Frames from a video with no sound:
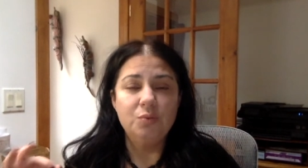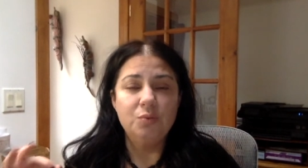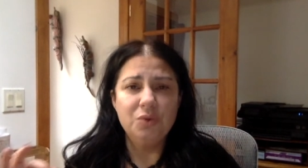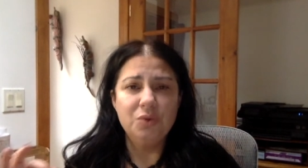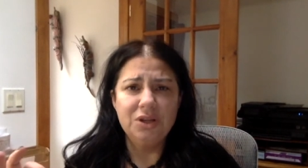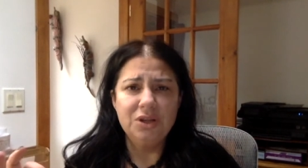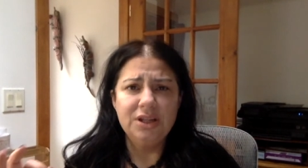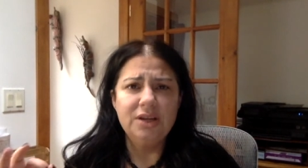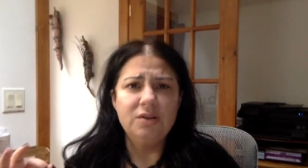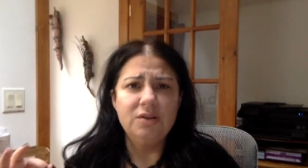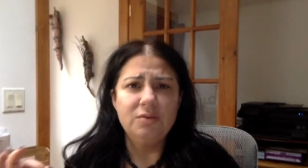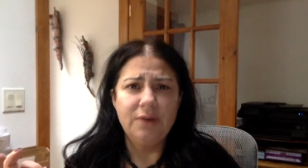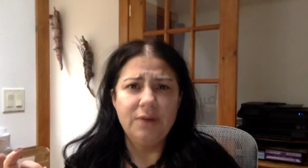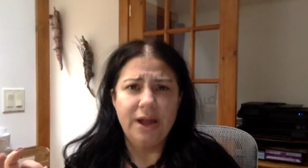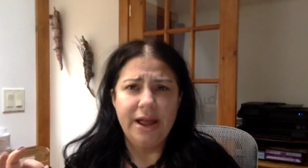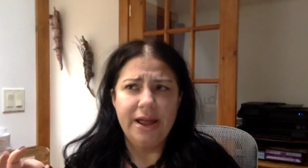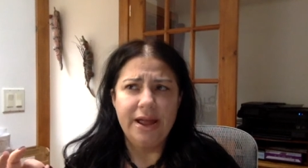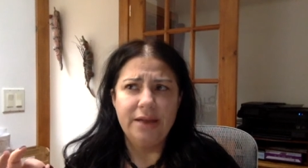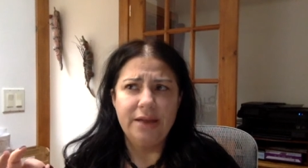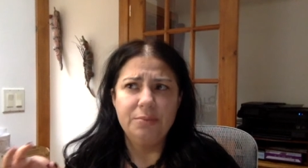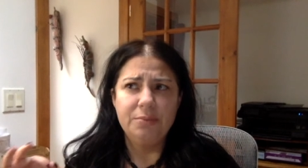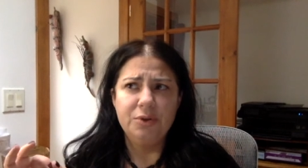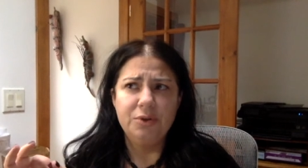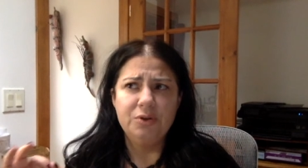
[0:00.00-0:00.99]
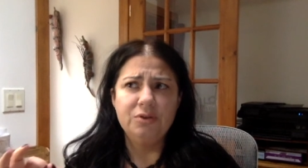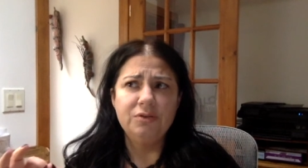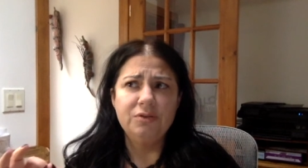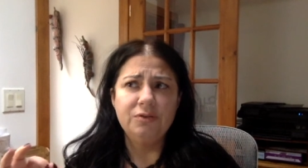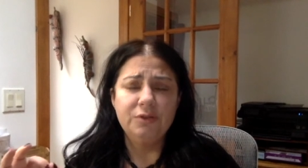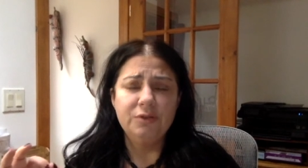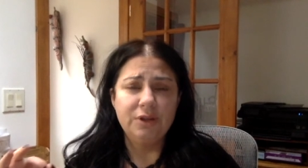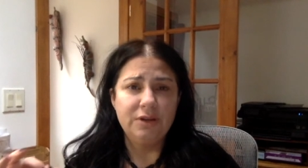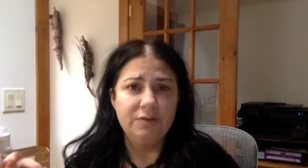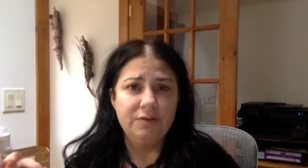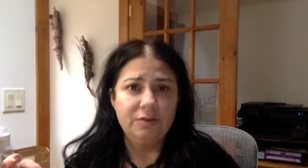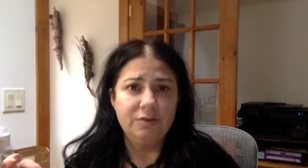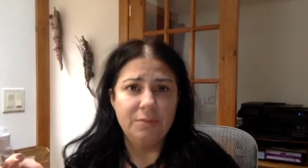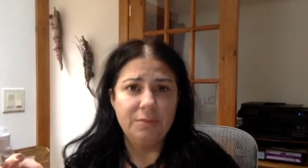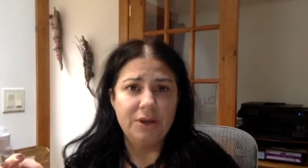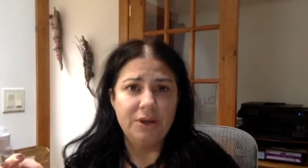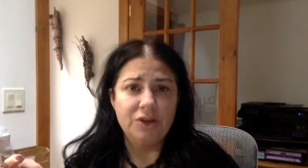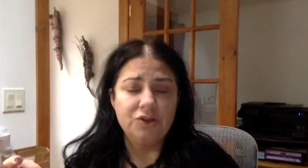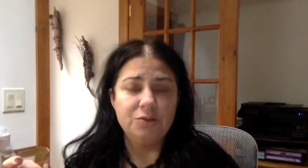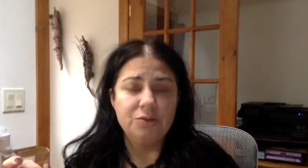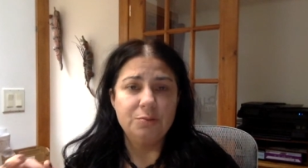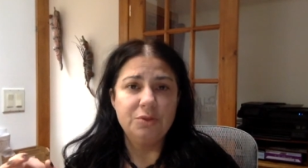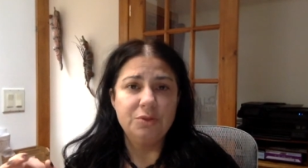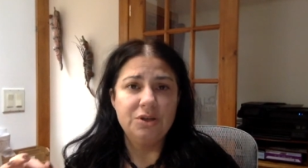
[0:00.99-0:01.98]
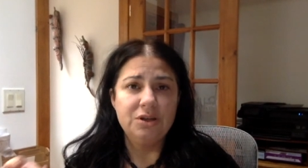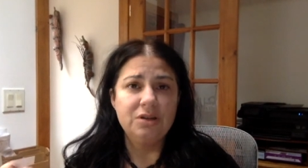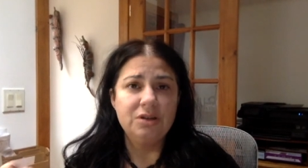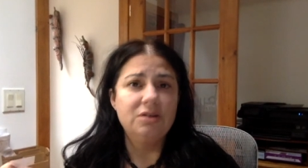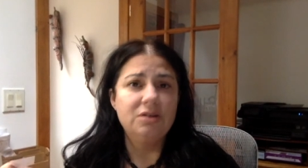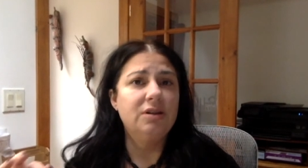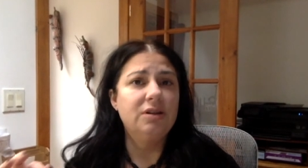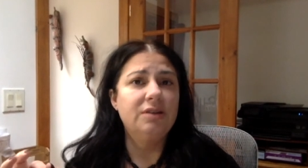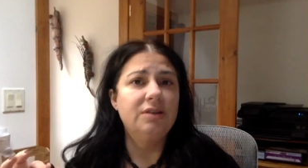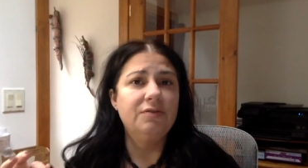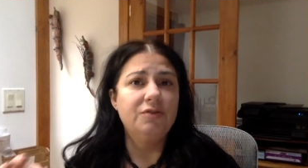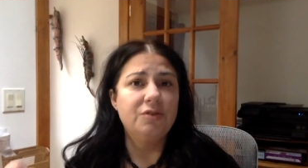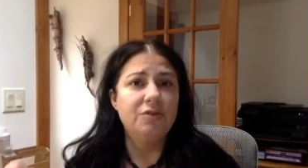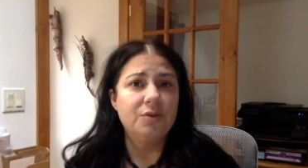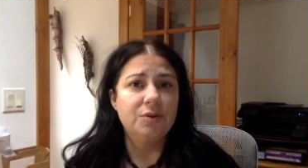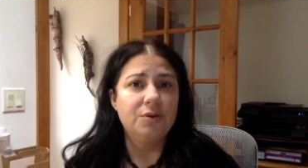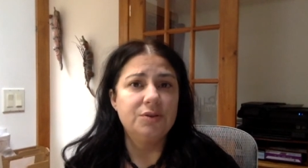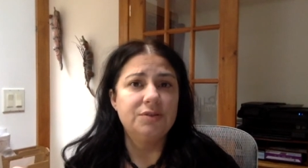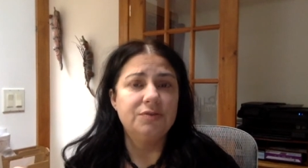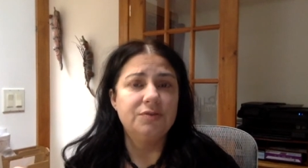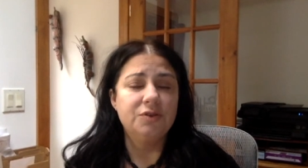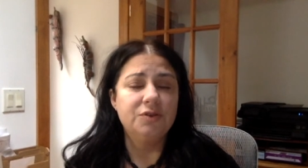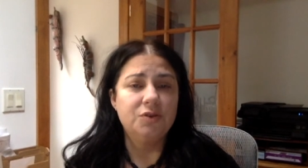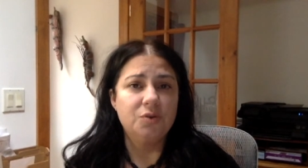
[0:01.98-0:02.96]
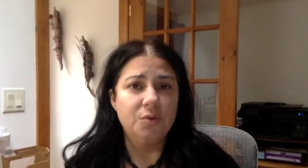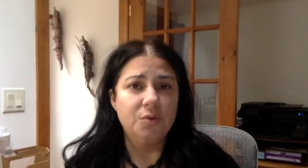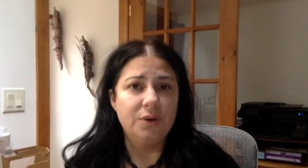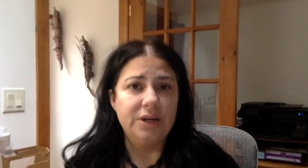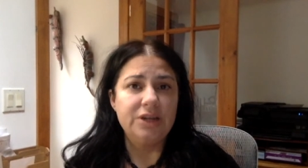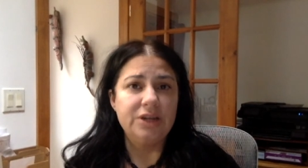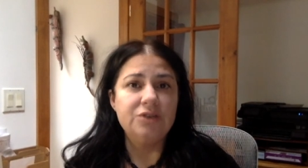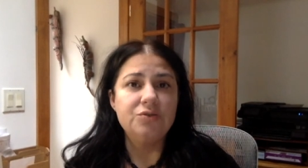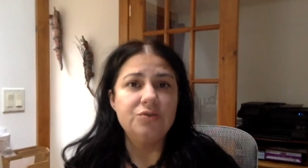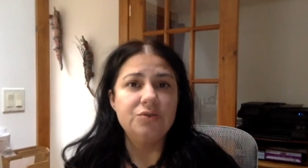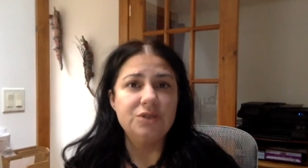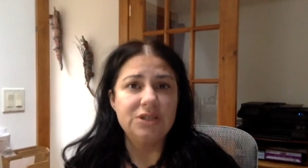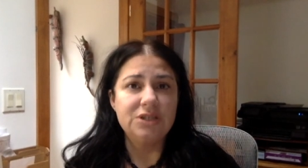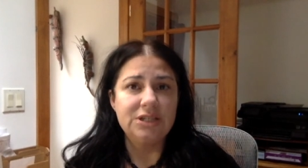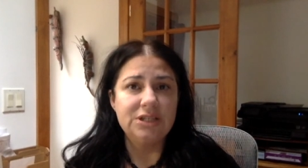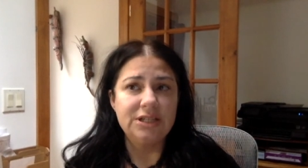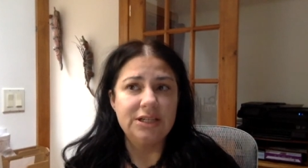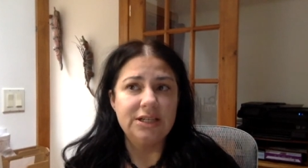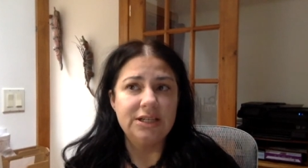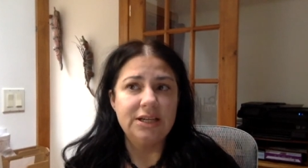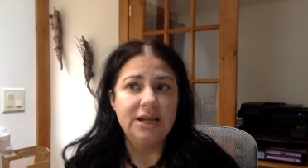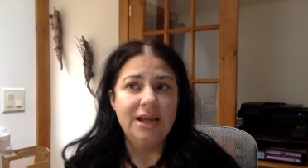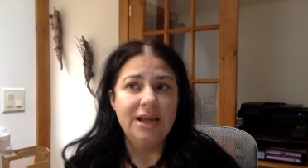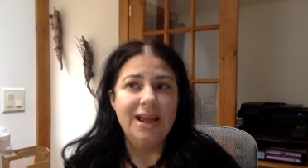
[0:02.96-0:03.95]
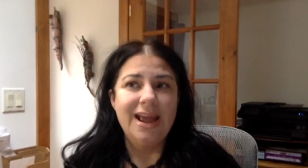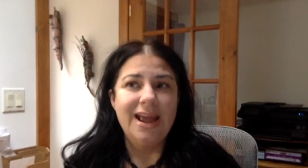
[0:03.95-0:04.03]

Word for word: Really great, beautiful information, particularly for those of you who are interested